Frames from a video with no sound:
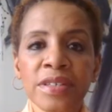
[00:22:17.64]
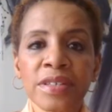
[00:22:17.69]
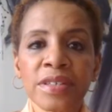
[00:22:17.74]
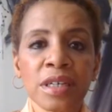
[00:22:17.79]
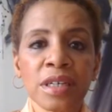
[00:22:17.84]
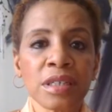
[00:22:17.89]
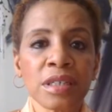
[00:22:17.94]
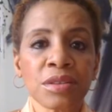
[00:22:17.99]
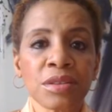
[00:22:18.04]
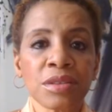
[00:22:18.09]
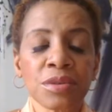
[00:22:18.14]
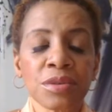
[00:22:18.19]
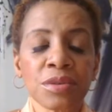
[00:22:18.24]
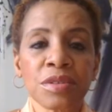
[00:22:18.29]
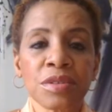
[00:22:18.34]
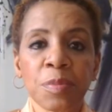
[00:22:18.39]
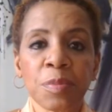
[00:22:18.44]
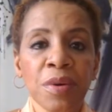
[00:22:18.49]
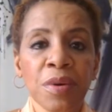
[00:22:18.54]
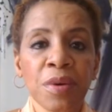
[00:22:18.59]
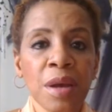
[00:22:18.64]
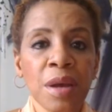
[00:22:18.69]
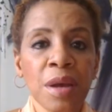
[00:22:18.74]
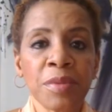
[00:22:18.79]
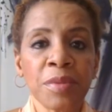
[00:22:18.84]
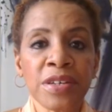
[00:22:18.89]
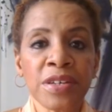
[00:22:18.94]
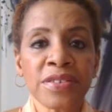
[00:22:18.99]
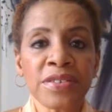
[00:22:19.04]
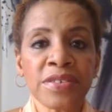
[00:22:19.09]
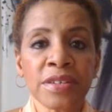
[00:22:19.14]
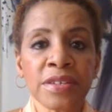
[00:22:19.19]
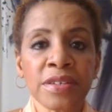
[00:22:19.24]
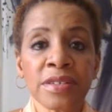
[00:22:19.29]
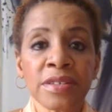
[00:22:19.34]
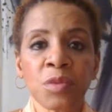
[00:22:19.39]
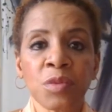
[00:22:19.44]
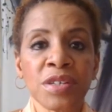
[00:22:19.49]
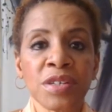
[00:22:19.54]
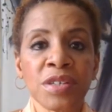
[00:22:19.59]
seen through the primary
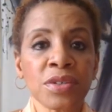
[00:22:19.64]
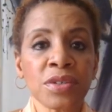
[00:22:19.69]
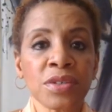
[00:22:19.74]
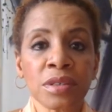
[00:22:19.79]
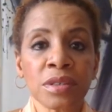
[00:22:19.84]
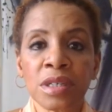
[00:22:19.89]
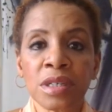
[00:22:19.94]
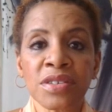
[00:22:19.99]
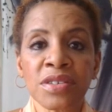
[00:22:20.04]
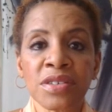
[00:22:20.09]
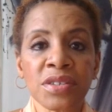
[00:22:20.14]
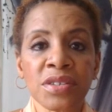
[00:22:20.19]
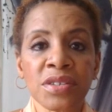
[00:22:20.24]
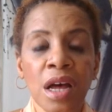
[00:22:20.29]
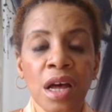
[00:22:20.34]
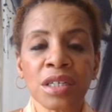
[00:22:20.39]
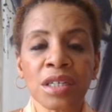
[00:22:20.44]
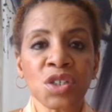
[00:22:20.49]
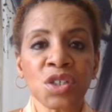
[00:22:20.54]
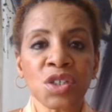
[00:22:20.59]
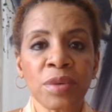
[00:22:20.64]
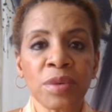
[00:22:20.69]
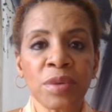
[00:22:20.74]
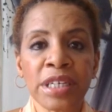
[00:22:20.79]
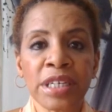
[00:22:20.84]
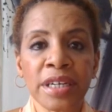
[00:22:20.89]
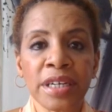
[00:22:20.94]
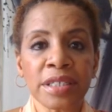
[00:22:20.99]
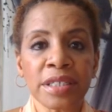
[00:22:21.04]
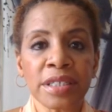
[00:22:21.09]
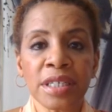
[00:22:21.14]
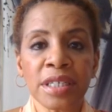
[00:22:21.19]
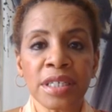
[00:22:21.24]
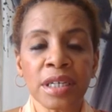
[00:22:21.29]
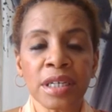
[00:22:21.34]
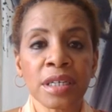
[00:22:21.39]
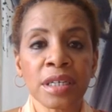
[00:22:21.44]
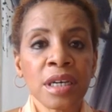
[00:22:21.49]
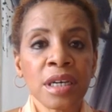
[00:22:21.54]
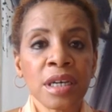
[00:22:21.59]
season, and we certainly saw in
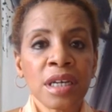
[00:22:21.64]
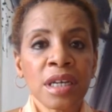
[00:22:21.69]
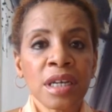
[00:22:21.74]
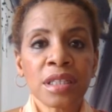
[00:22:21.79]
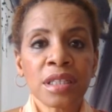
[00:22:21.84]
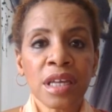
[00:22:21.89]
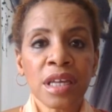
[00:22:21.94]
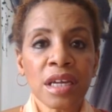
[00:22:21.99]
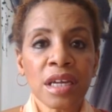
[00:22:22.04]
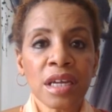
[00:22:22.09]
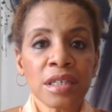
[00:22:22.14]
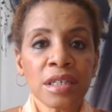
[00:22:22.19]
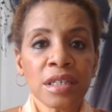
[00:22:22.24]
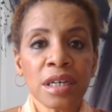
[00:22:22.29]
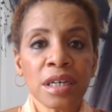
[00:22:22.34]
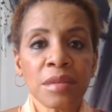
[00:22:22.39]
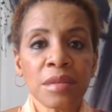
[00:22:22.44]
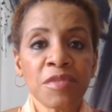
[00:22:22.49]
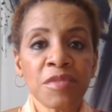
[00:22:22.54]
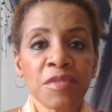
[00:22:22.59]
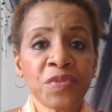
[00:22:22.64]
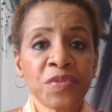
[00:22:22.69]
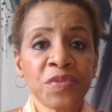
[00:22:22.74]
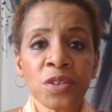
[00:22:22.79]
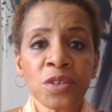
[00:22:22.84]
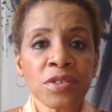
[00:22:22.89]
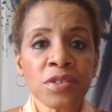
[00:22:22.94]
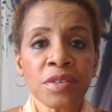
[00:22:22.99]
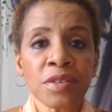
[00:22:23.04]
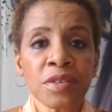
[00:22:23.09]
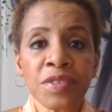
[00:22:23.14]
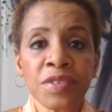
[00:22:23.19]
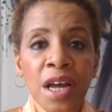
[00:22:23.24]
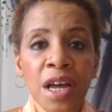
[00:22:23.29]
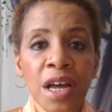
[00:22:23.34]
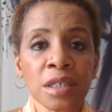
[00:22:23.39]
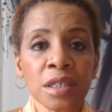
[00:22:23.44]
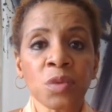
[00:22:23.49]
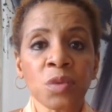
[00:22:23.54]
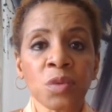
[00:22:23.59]
2018 that um, voters of
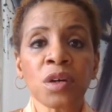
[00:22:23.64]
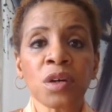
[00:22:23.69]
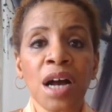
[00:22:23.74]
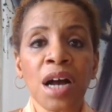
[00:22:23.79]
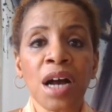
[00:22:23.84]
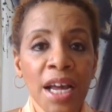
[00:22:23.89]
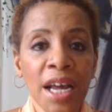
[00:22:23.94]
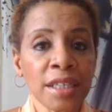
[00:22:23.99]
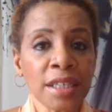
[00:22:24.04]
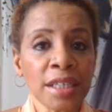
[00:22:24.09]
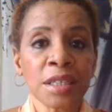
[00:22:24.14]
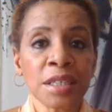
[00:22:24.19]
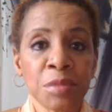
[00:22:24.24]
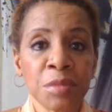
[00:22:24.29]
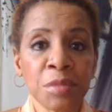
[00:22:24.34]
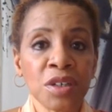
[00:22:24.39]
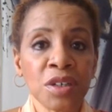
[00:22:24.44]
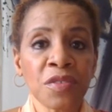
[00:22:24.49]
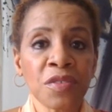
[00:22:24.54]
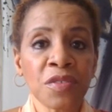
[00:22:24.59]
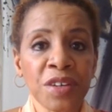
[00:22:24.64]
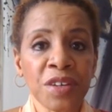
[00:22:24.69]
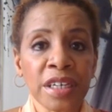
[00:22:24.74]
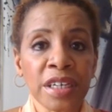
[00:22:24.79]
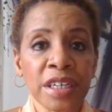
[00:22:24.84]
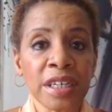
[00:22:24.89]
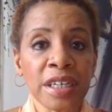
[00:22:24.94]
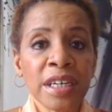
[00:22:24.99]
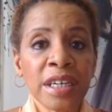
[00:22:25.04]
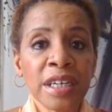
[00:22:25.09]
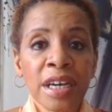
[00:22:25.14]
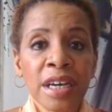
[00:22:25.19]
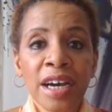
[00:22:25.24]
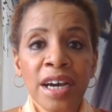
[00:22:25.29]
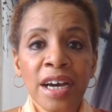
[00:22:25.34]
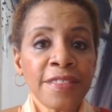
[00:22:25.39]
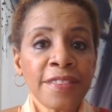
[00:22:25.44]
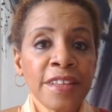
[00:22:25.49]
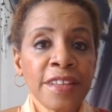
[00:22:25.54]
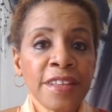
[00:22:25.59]
color were highly motivated.
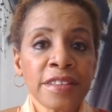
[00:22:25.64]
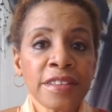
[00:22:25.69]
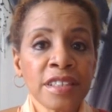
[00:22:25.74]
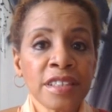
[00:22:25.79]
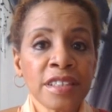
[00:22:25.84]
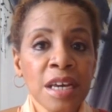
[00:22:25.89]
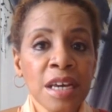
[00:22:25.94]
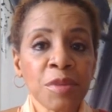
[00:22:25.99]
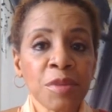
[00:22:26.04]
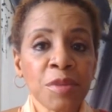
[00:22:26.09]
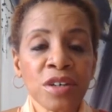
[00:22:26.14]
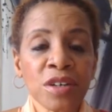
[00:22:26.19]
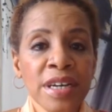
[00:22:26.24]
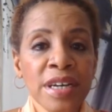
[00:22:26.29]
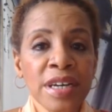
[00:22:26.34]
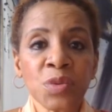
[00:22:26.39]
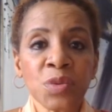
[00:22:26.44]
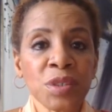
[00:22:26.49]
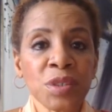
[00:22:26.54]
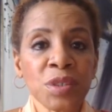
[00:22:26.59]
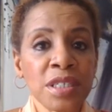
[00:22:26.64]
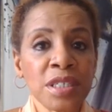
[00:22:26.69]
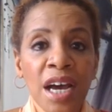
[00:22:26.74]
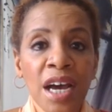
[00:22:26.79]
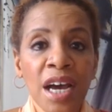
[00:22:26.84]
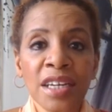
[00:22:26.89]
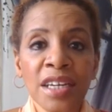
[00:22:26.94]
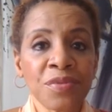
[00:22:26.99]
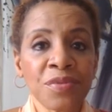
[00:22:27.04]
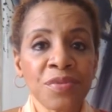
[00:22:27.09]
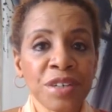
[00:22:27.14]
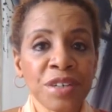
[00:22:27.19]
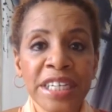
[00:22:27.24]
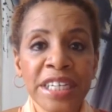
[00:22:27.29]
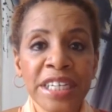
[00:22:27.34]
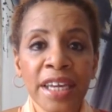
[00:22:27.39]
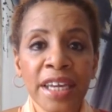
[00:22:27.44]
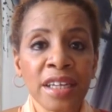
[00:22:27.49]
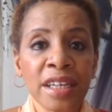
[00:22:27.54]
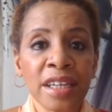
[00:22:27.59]
I think the Democrats would not have
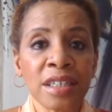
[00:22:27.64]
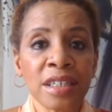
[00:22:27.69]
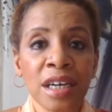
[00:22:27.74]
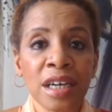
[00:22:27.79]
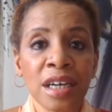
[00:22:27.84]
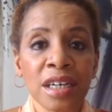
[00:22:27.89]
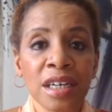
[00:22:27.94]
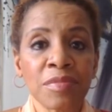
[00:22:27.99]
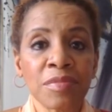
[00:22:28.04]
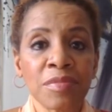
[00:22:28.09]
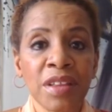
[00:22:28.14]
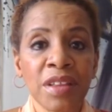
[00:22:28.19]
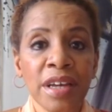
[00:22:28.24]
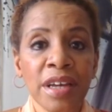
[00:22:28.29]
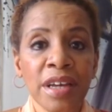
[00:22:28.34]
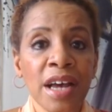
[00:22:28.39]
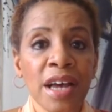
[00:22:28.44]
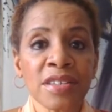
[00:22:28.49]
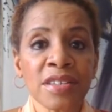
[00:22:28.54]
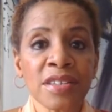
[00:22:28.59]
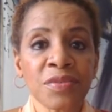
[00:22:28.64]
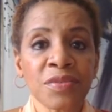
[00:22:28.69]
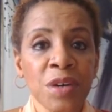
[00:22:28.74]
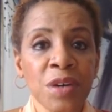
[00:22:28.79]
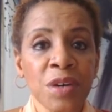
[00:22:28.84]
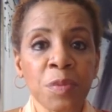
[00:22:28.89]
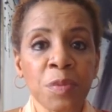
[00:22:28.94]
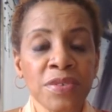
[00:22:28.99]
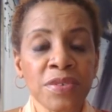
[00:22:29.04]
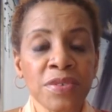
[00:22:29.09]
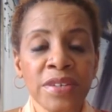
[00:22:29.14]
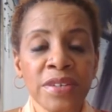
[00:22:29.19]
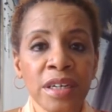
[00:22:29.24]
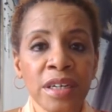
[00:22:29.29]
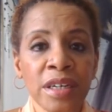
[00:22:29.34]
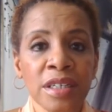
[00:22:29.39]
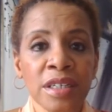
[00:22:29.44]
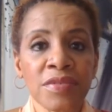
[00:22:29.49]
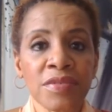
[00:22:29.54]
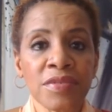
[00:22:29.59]
regained um, the House of
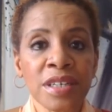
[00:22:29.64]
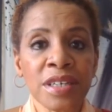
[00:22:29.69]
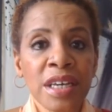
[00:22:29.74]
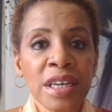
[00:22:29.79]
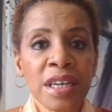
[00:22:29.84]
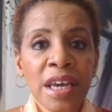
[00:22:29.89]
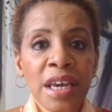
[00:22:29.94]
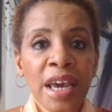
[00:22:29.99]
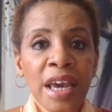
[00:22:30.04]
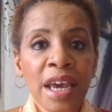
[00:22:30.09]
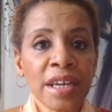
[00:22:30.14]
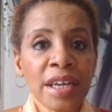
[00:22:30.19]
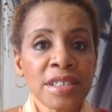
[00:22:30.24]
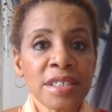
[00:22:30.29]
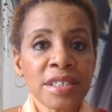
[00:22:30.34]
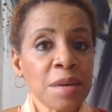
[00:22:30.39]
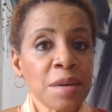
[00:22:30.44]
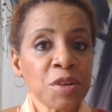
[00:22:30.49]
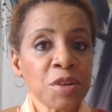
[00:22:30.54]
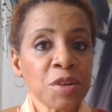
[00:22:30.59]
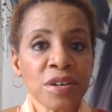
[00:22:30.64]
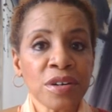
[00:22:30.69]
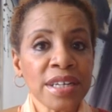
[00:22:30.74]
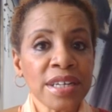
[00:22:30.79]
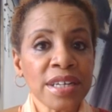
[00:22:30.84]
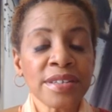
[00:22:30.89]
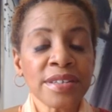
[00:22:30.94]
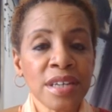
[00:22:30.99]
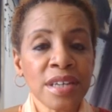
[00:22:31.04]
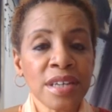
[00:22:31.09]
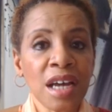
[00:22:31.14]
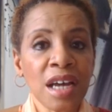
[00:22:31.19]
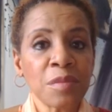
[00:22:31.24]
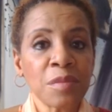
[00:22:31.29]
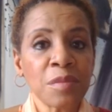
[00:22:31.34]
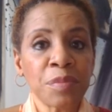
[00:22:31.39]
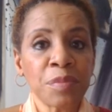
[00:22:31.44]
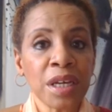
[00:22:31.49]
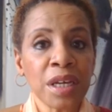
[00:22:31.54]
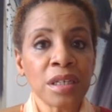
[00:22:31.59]
Representatives had Democrats
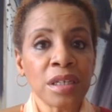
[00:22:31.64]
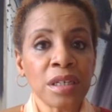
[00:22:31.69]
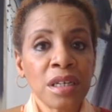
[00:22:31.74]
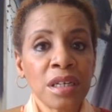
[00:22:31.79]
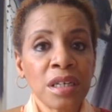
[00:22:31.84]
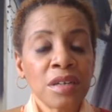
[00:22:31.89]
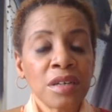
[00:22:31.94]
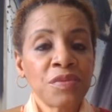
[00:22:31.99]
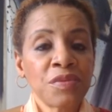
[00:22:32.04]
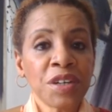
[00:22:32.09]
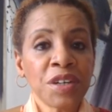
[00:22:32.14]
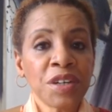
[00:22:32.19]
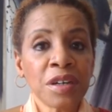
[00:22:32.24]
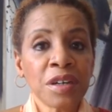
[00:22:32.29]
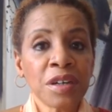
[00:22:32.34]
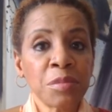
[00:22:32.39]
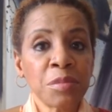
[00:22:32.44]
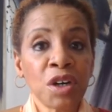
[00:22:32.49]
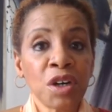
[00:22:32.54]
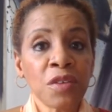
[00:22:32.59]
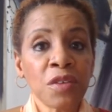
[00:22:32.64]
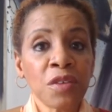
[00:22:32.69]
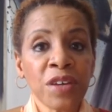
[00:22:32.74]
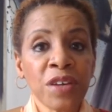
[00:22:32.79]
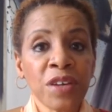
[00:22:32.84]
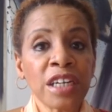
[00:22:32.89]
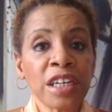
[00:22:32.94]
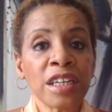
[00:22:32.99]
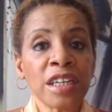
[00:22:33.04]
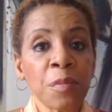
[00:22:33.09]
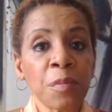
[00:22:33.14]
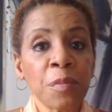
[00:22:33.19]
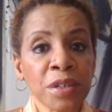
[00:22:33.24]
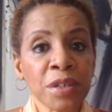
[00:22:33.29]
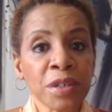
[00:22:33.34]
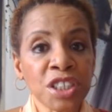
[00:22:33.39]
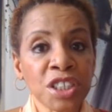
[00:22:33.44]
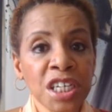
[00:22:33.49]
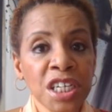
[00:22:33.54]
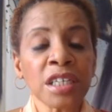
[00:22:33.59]
not been very motivated,
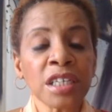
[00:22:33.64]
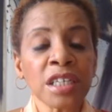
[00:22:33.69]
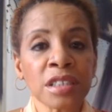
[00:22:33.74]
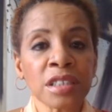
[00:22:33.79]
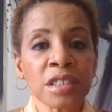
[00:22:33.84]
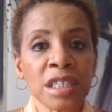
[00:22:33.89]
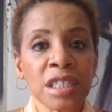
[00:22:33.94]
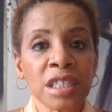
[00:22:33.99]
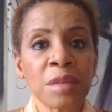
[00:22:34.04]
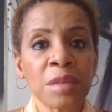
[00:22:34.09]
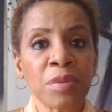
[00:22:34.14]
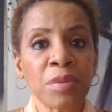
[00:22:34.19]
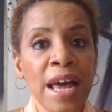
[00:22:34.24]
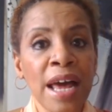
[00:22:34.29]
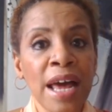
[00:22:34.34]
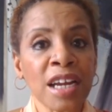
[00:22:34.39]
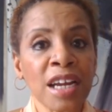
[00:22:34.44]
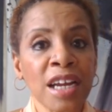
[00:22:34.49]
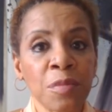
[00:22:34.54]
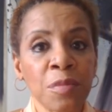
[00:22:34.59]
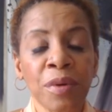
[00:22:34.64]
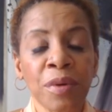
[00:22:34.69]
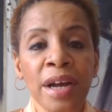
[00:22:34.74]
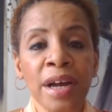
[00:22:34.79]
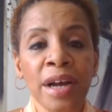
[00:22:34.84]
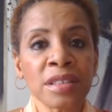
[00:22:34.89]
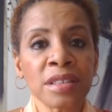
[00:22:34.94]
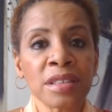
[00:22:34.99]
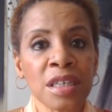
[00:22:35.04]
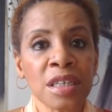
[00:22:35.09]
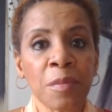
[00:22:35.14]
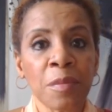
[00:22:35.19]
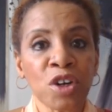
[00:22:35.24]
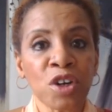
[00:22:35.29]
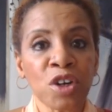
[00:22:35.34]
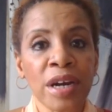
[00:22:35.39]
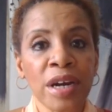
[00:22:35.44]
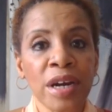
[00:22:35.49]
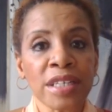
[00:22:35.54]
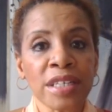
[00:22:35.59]
and particularly black and brown
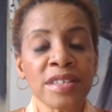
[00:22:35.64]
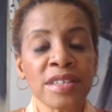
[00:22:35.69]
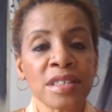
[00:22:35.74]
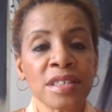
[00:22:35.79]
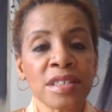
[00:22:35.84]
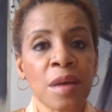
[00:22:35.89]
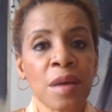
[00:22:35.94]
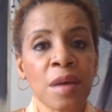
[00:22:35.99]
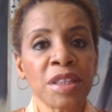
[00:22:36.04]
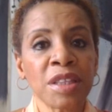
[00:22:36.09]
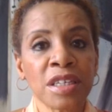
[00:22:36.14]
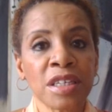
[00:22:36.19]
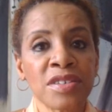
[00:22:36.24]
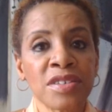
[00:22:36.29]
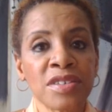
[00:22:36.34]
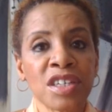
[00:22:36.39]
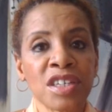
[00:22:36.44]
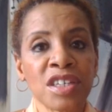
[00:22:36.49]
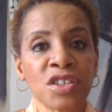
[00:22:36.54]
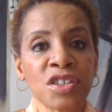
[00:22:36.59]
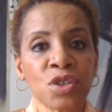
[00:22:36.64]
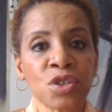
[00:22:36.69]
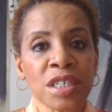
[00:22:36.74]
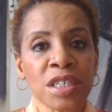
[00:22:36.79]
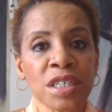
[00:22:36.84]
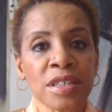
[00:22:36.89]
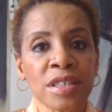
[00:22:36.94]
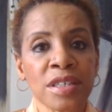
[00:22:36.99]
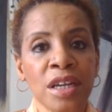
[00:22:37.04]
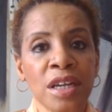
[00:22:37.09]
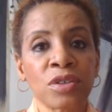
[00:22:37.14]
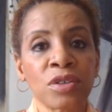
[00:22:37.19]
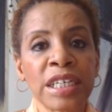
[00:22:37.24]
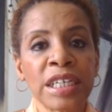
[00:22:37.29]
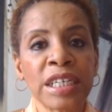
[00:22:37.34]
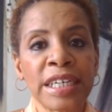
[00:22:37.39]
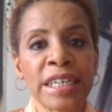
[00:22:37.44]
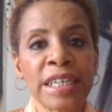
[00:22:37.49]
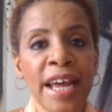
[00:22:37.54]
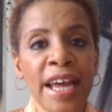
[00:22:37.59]
Democrats. In some of these districts that
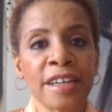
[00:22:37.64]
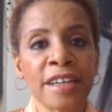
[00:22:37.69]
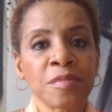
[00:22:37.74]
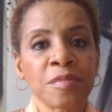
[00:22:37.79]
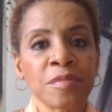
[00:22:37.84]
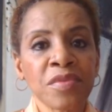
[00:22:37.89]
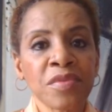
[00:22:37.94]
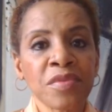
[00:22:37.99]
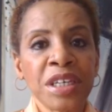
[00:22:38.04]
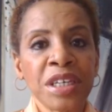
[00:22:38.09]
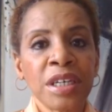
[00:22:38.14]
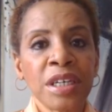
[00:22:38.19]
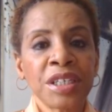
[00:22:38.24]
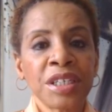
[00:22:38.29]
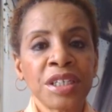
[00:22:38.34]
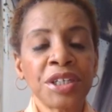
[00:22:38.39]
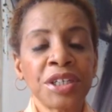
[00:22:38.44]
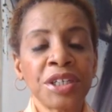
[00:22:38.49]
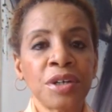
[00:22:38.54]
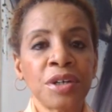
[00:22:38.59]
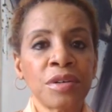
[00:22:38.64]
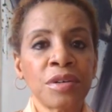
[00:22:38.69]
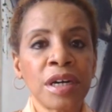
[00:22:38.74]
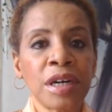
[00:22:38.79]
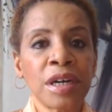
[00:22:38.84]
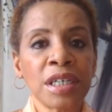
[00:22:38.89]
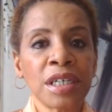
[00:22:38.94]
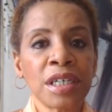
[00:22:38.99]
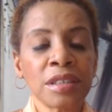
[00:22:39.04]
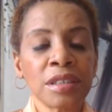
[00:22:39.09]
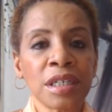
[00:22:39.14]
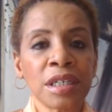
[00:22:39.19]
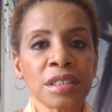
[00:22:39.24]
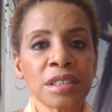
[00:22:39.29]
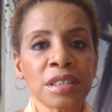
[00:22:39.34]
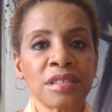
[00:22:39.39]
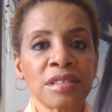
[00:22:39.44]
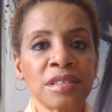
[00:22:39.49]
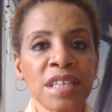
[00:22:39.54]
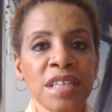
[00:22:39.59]
only had you know, uh,
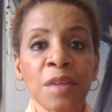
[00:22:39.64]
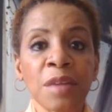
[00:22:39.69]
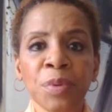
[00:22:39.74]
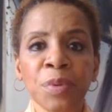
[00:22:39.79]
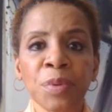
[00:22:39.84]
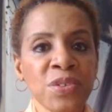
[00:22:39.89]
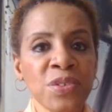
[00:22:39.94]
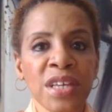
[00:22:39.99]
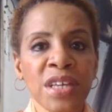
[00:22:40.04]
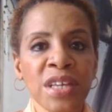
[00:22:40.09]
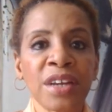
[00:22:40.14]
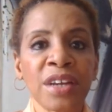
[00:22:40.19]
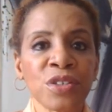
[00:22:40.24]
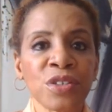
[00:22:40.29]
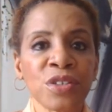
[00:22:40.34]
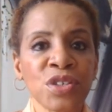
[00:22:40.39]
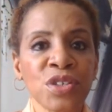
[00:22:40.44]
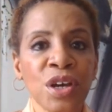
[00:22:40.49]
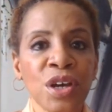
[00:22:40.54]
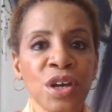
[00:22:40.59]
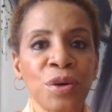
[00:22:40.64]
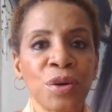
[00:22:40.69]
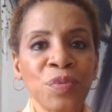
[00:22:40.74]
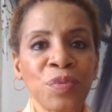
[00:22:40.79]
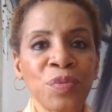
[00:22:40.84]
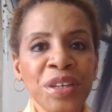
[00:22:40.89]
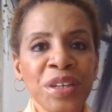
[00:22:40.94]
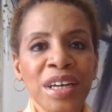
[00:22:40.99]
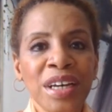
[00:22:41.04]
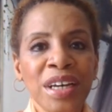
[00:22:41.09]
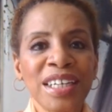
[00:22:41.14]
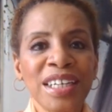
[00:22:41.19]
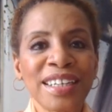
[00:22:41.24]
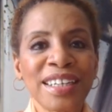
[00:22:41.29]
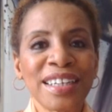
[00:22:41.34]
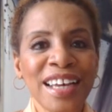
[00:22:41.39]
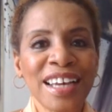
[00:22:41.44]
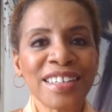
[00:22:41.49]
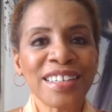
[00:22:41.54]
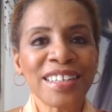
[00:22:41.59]
10% uh, or so,
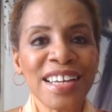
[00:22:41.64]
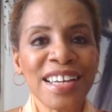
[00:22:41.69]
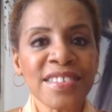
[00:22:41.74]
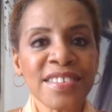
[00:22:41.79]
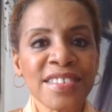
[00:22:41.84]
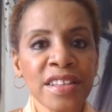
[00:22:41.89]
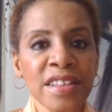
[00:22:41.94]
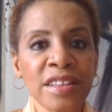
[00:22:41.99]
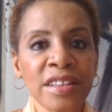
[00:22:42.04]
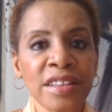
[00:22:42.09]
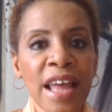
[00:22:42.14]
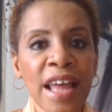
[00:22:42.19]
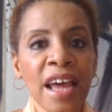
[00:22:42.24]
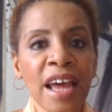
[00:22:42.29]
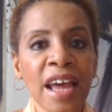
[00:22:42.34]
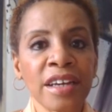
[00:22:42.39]
and, and less than